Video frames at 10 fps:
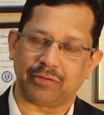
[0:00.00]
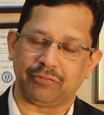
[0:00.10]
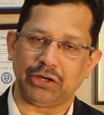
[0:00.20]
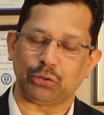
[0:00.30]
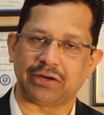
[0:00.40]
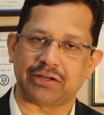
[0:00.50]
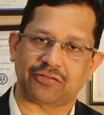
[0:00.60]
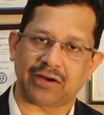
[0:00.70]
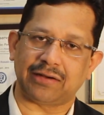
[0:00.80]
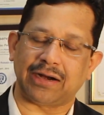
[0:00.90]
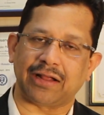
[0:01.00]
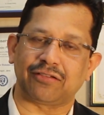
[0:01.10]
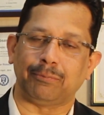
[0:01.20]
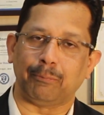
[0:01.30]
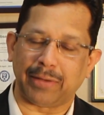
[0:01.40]
We need to understand that
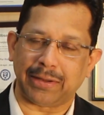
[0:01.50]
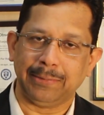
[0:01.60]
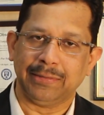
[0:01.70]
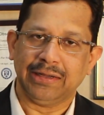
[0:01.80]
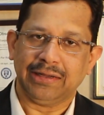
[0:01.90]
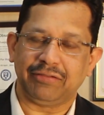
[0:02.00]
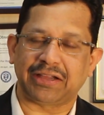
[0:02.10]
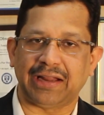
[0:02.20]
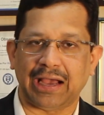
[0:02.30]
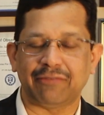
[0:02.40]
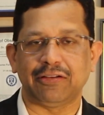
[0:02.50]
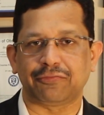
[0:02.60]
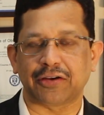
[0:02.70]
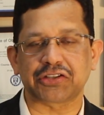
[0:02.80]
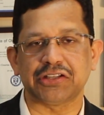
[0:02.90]
as men, we can have
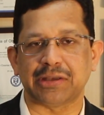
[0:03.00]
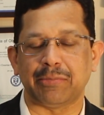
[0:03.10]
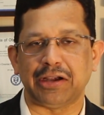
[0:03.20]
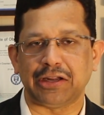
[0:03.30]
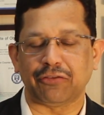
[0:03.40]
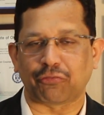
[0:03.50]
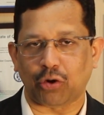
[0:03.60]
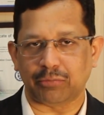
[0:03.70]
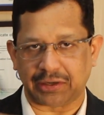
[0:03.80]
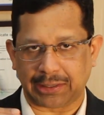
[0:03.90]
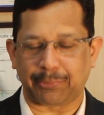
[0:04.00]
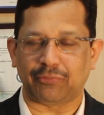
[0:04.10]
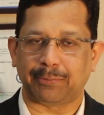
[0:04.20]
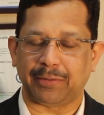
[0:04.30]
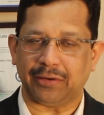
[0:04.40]
infections emanating from the tip
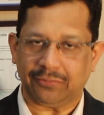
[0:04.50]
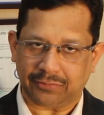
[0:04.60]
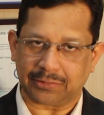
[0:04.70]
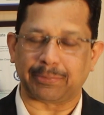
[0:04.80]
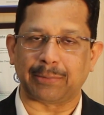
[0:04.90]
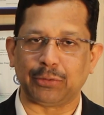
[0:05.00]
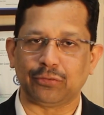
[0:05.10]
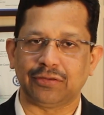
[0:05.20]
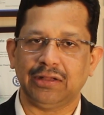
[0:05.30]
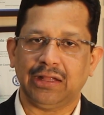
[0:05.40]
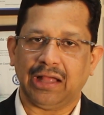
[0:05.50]
of the penis, the prepuce,